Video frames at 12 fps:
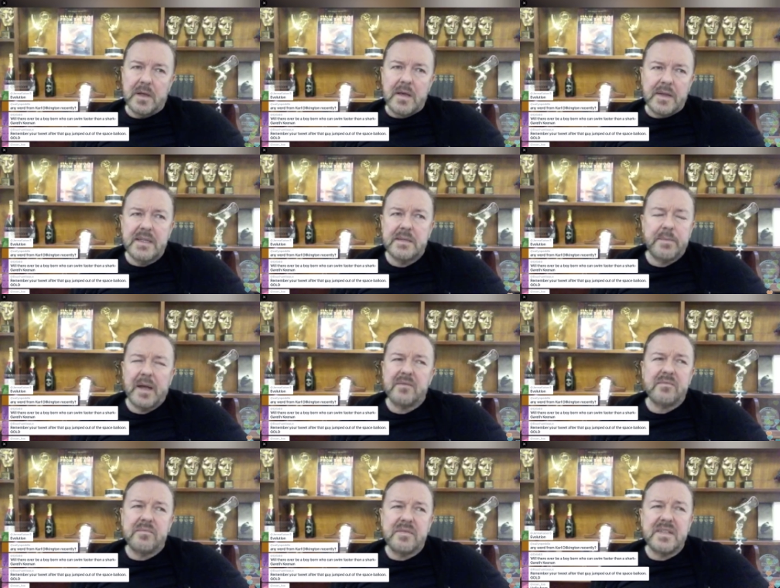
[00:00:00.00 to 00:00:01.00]
There's
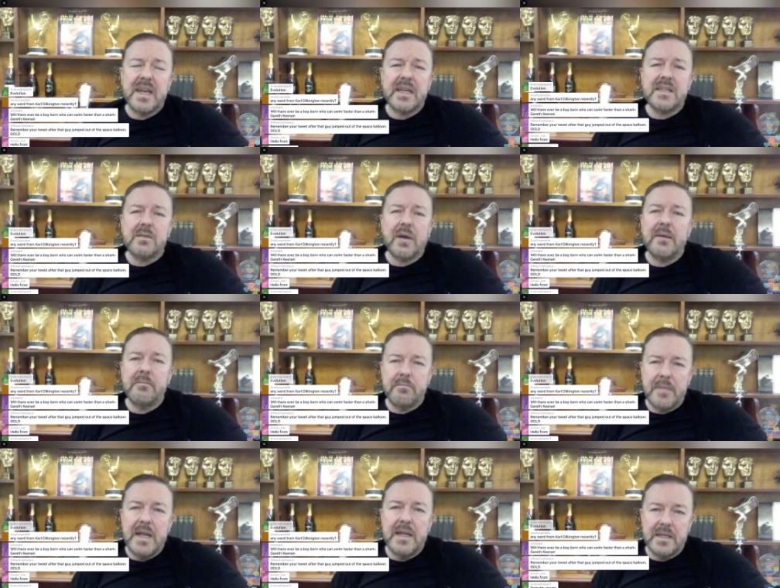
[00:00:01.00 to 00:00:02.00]
about 6 to 8
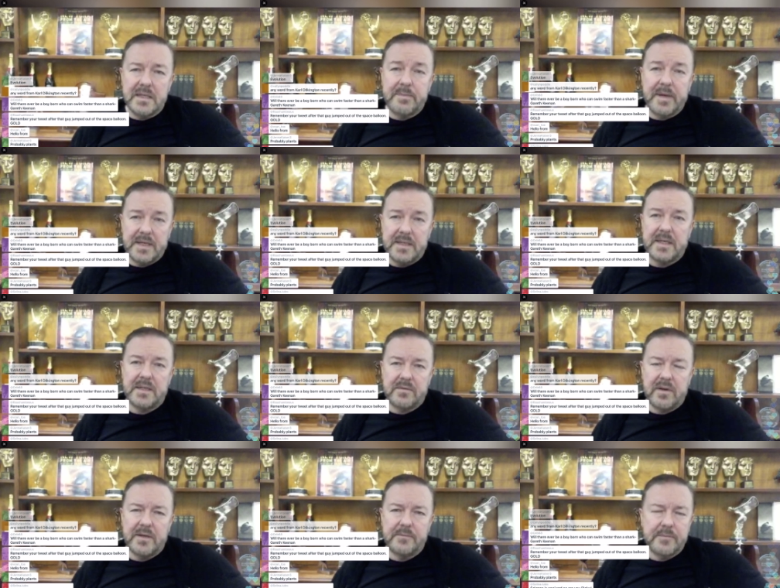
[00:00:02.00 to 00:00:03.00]
million species,
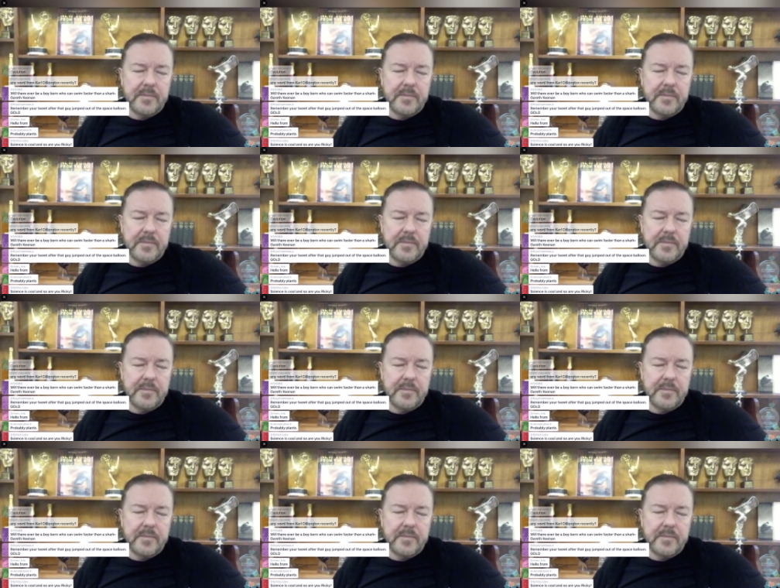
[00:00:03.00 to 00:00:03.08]
right?